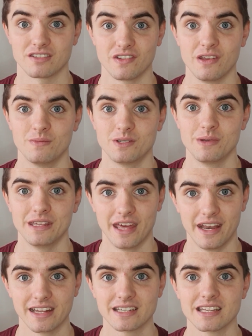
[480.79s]
for him to be
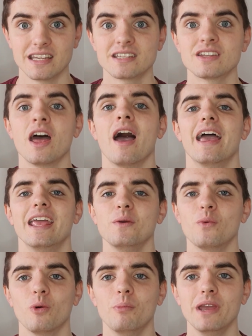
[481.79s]
there next season, he
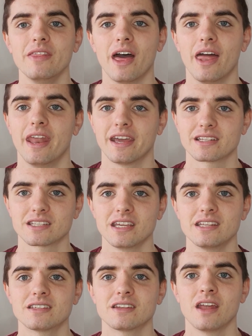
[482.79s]
will be there next
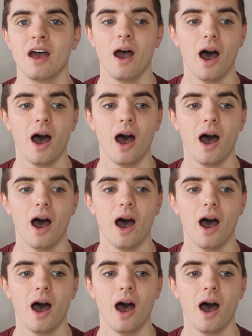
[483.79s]
season.